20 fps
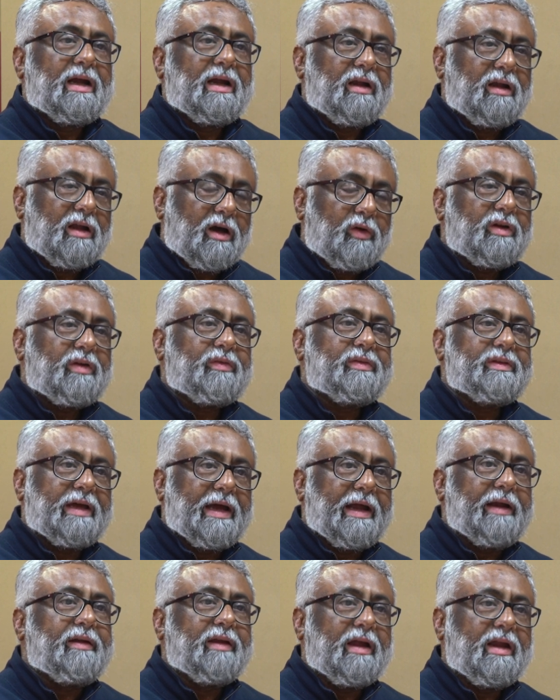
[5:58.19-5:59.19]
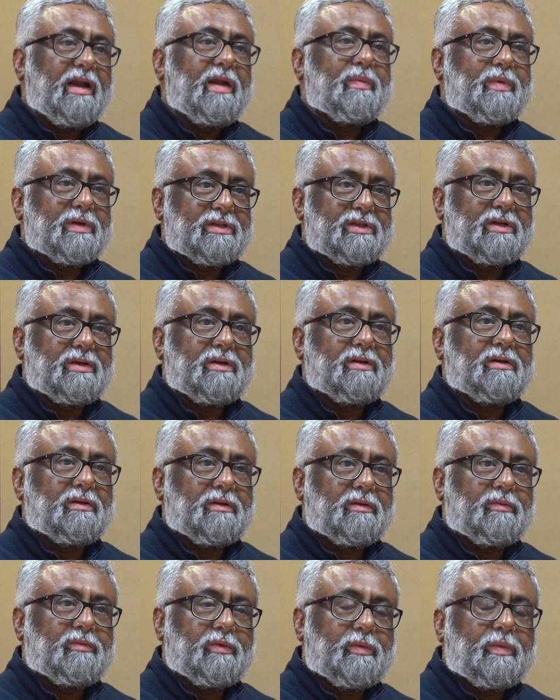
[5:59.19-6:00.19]
And out of that, 80%
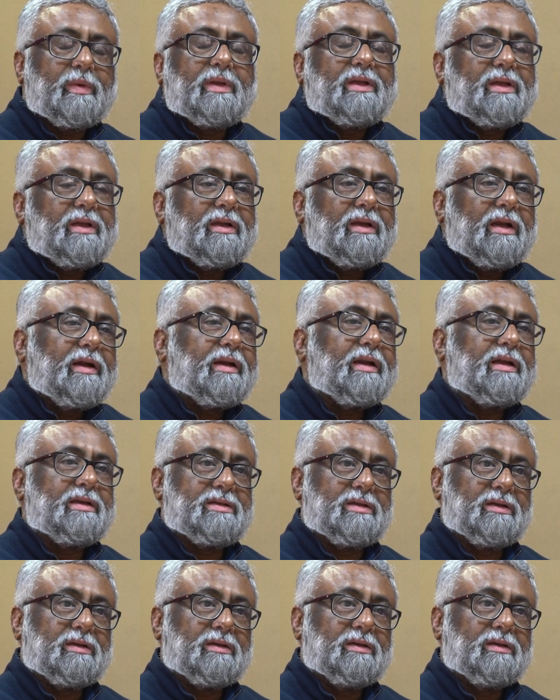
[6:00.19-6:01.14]
would be the literature.